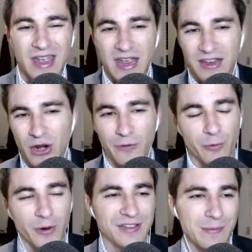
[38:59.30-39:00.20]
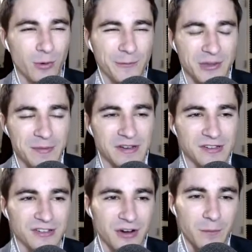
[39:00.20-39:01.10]
You know, for example, if something
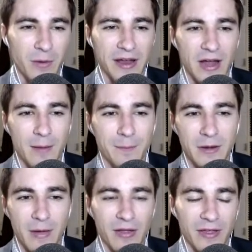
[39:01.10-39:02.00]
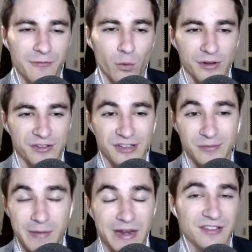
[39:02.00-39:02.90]
doesn't start buying up in about like 4 to 6
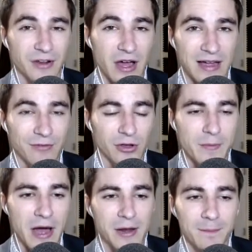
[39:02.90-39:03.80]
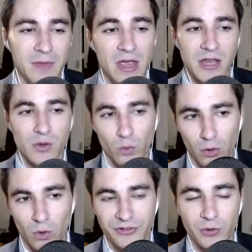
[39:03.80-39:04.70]
minutes on a high volume item, you
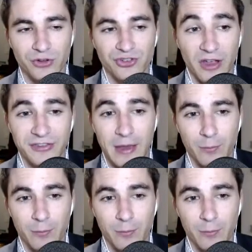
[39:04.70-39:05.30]
will want to adjust that